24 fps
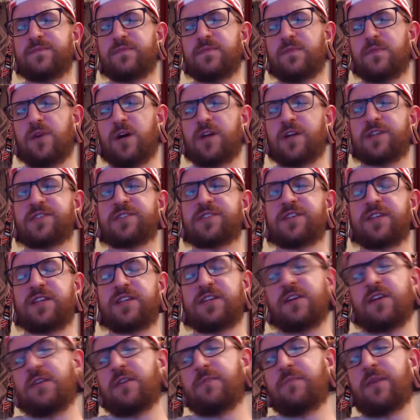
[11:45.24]
Honestly,
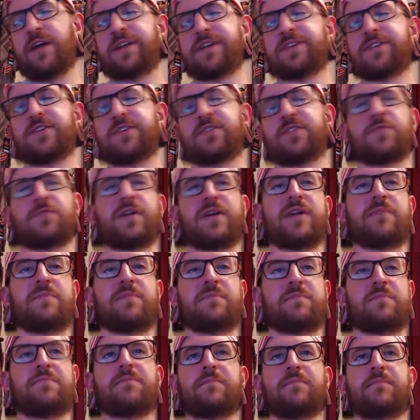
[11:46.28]
it might turn away
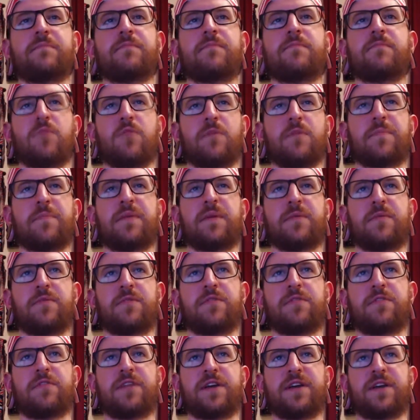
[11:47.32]
more
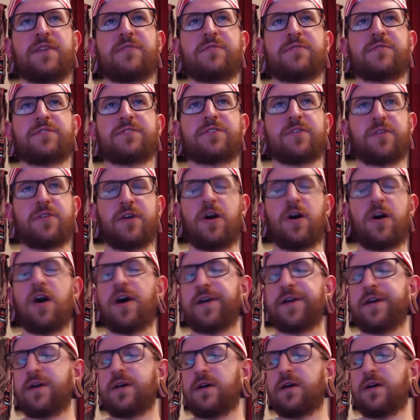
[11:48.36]
people than it would turn on.